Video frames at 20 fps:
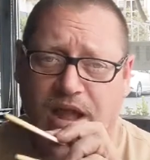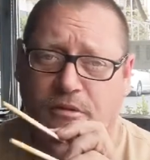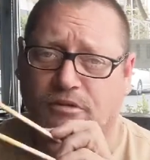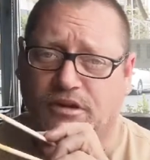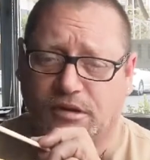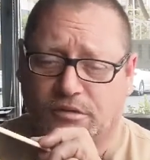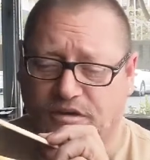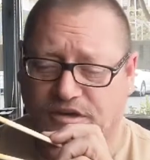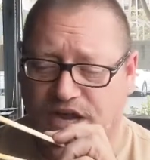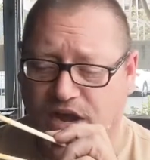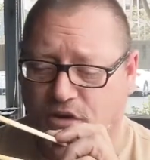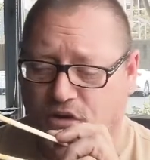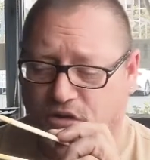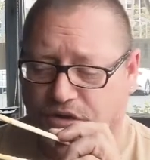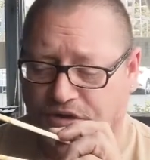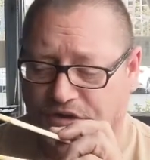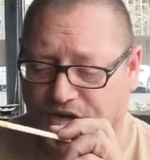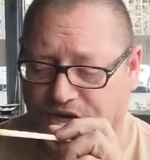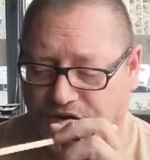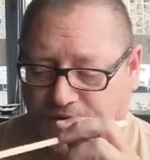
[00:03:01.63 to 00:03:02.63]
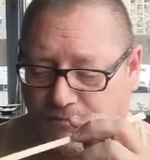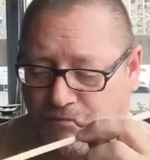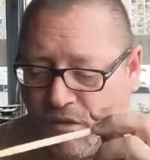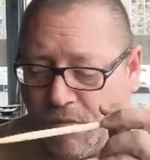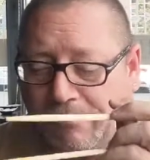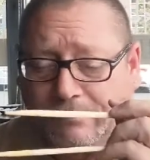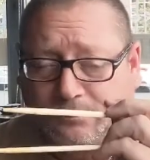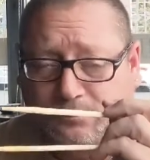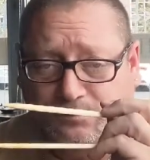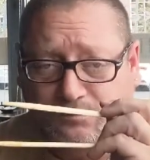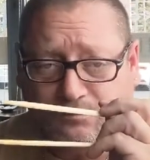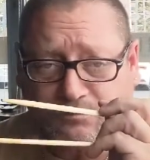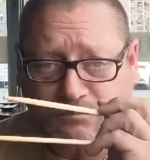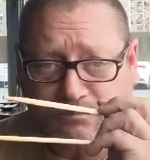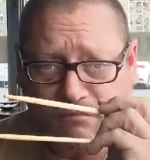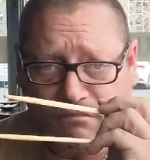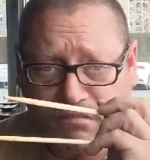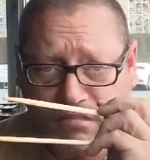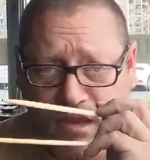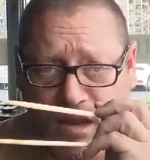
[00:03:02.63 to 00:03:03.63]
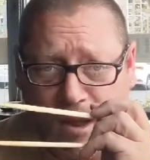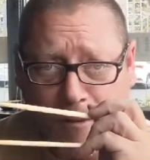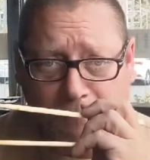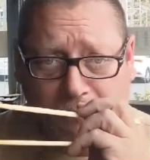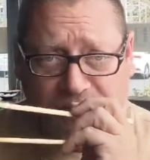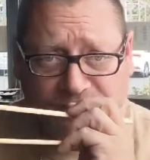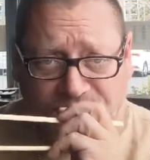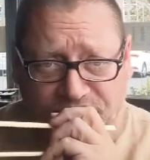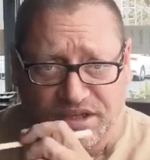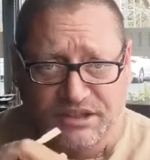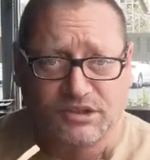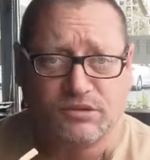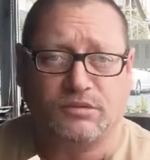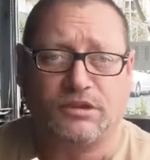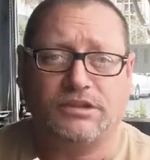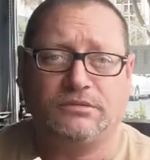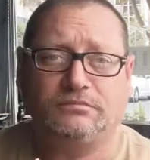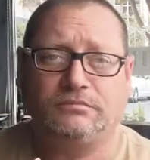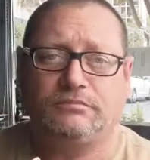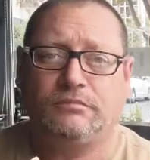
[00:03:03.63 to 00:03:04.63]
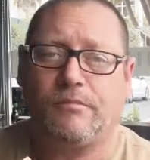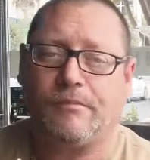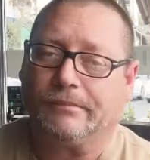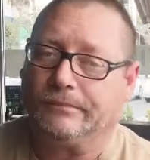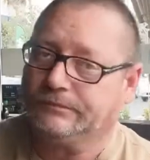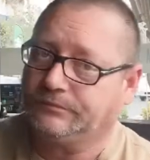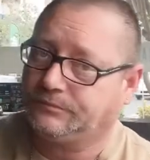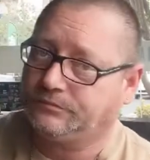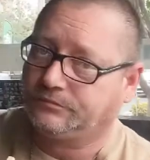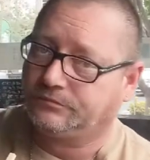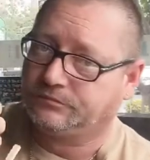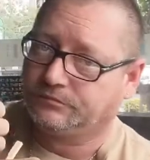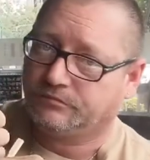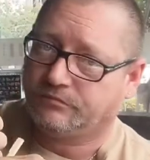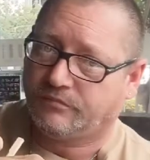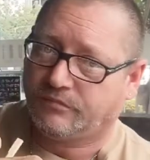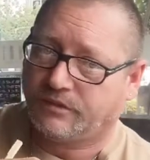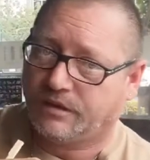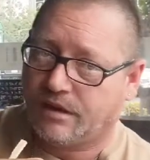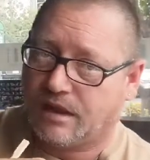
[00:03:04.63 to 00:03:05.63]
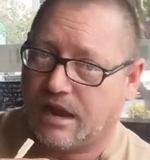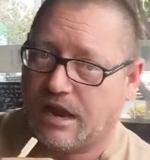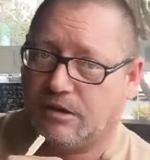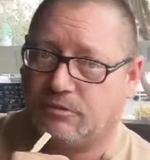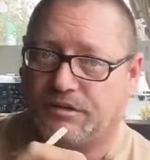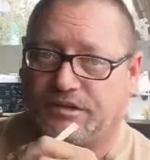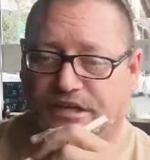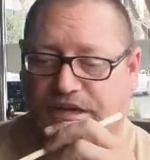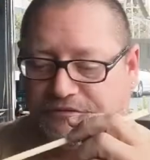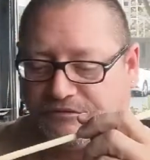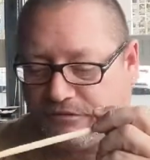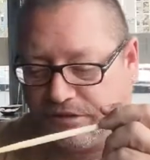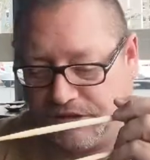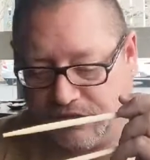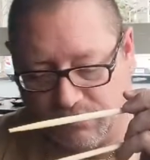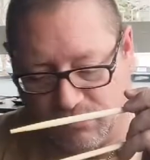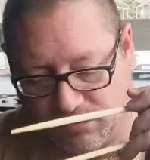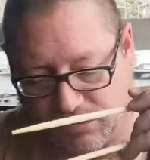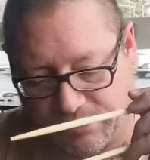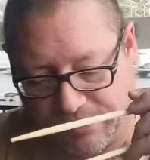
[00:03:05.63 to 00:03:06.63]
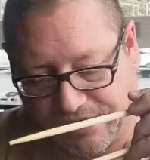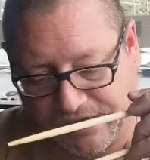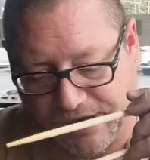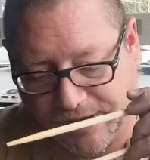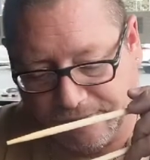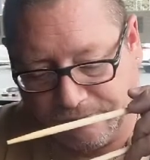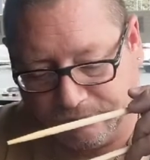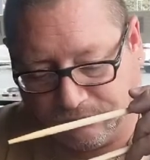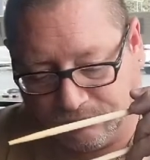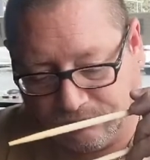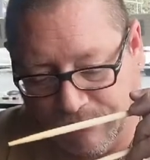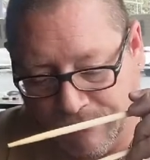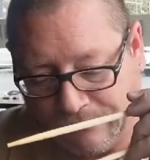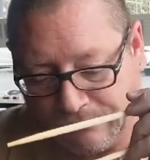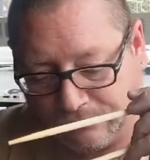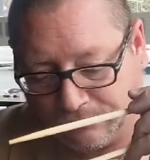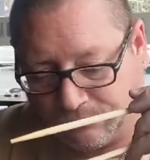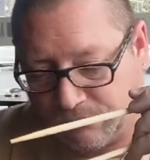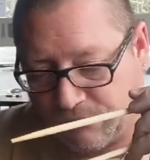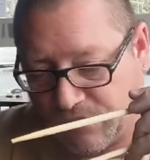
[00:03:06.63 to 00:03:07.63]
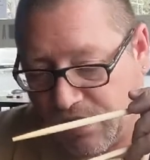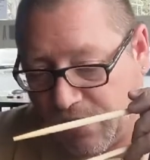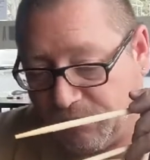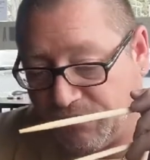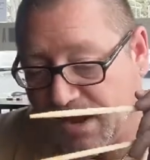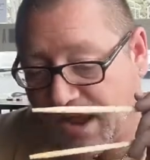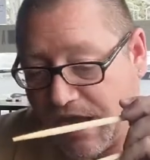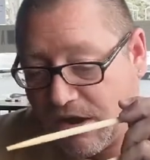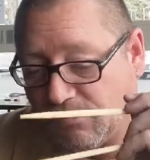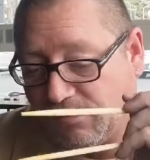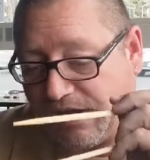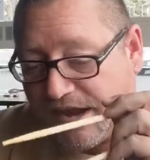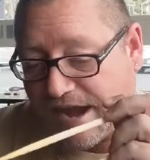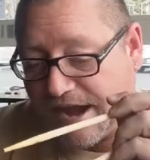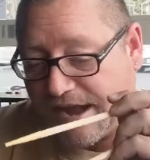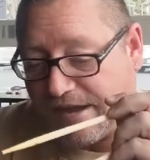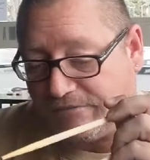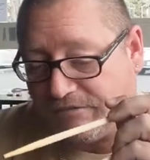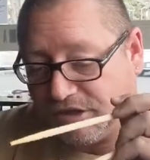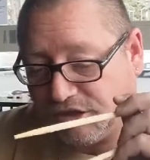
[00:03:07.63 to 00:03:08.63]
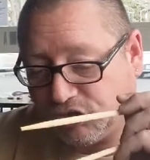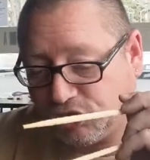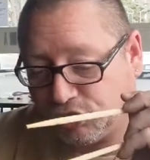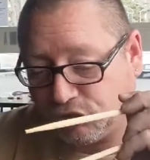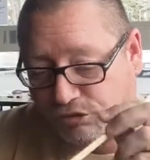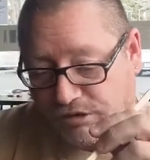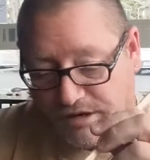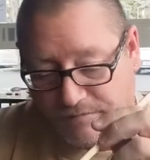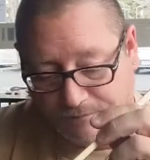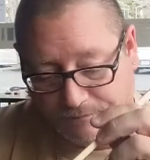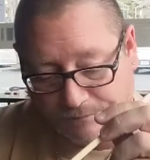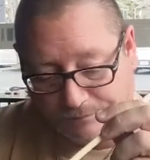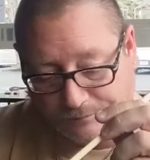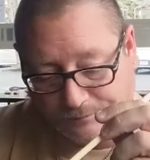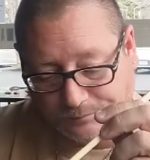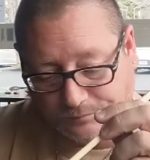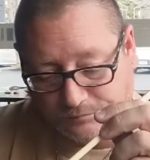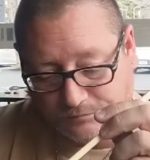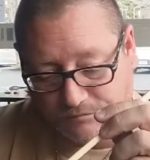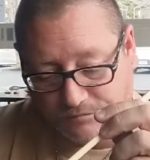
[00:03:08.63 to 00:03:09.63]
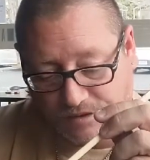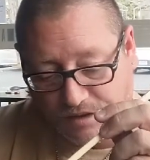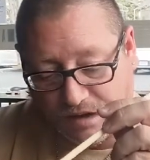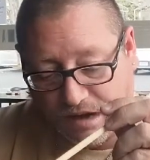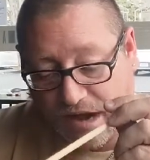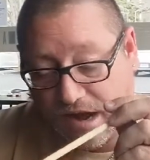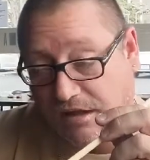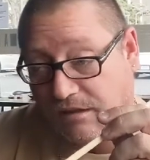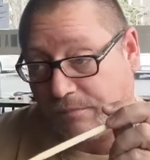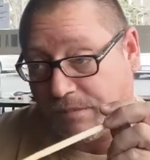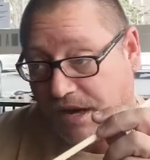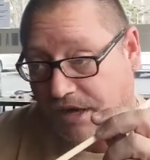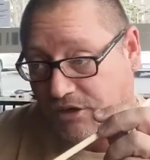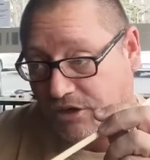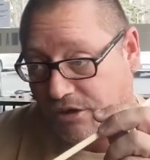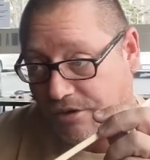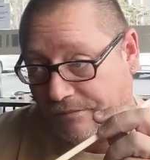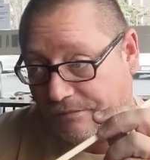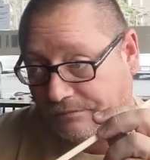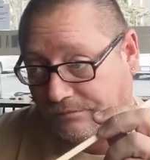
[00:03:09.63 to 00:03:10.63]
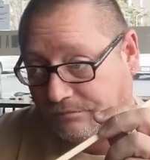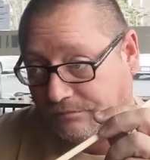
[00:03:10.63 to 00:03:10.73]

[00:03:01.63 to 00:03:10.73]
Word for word: that one I would not order again. But this one, I would definitely order. Now we have the shrimp jalapeno.